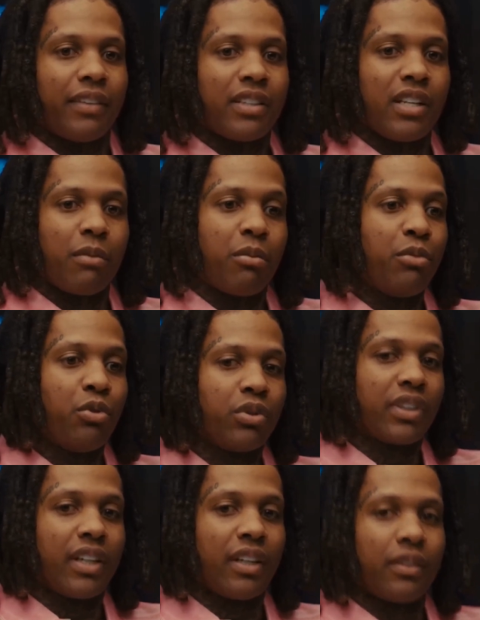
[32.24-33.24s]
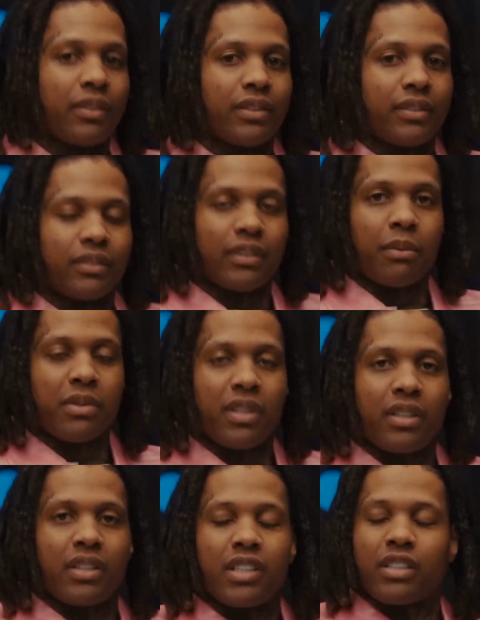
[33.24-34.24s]
here's how it all went down.
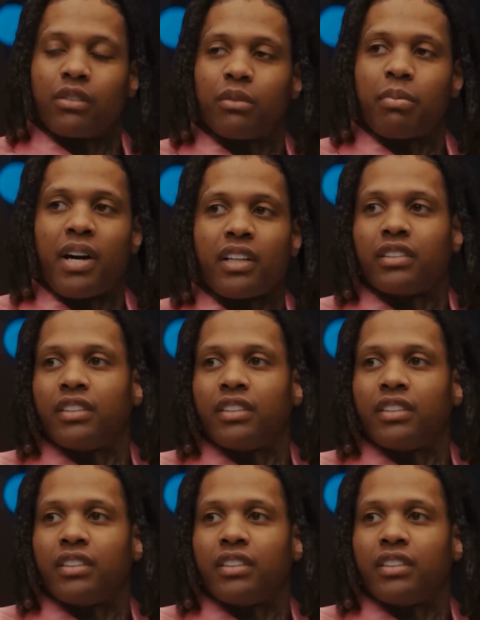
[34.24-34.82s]
The authorities